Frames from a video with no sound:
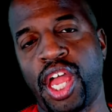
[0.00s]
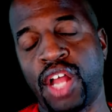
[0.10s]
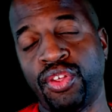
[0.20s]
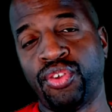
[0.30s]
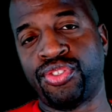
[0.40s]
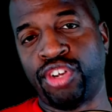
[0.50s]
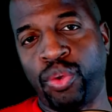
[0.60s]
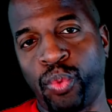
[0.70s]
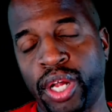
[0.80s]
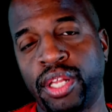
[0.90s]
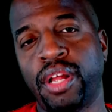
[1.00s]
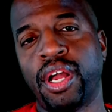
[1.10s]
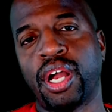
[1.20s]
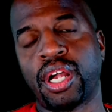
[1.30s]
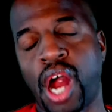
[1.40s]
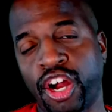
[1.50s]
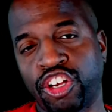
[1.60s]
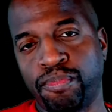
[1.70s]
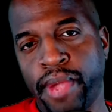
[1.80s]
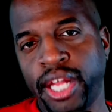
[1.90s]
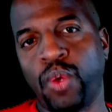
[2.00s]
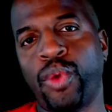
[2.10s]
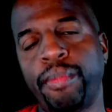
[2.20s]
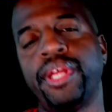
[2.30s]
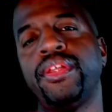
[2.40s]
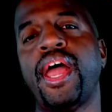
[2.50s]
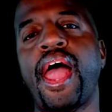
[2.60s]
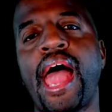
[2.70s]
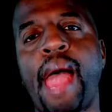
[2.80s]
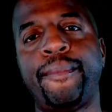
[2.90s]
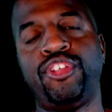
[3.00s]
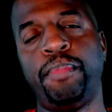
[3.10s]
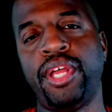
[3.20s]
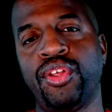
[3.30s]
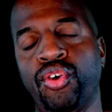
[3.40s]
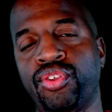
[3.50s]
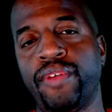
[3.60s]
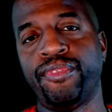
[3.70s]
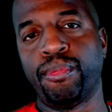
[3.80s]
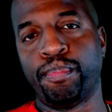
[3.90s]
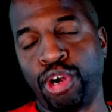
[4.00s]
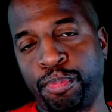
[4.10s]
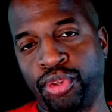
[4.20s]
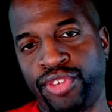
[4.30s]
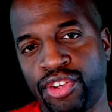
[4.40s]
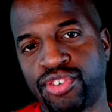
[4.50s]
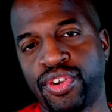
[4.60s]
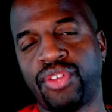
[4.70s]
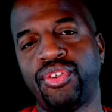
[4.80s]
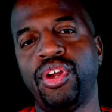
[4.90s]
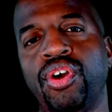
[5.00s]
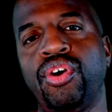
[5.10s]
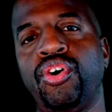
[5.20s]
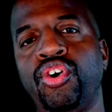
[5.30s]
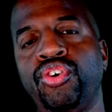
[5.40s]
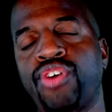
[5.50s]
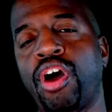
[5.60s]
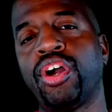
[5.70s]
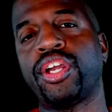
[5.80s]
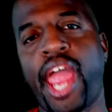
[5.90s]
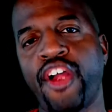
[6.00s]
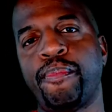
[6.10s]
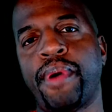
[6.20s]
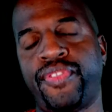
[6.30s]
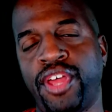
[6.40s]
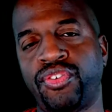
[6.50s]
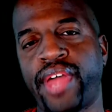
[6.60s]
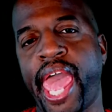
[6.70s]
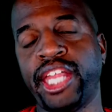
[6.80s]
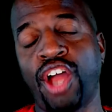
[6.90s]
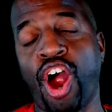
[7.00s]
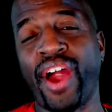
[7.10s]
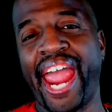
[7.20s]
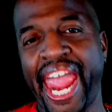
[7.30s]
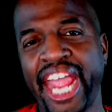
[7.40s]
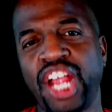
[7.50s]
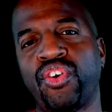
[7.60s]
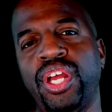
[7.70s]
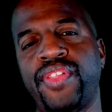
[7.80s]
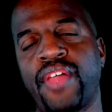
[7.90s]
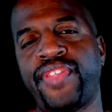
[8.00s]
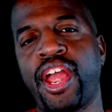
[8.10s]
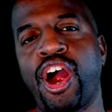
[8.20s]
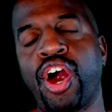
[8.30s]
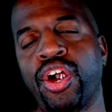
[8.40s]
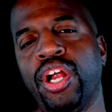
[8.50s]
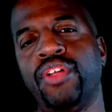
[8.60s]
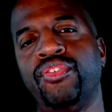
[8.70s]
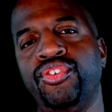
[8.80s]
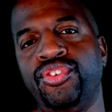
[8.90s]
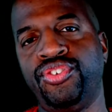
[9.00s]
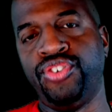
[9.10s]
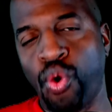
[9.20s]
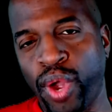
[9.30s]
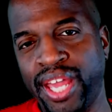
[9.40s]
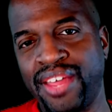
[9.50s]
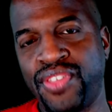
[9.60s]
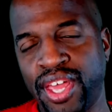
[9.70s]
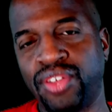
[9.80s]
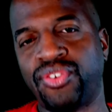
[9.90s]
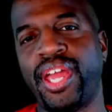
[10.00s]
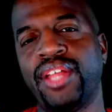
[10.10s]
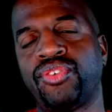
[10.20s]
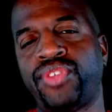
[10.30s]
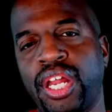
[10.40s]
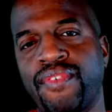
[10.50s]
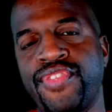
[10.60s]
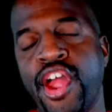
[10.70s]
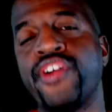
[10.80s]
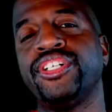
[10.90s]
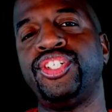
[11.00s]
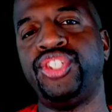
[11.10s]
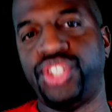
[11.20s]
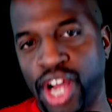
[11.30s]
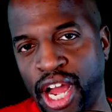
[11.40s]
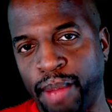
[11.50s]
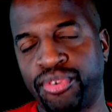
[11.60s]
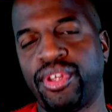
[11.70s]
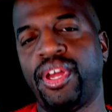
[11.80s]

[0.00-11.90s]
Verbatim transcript: And those 31 congressmen and women happen to be in those purple districts who don't care about this and are angry that they are doing this instead of their jobs.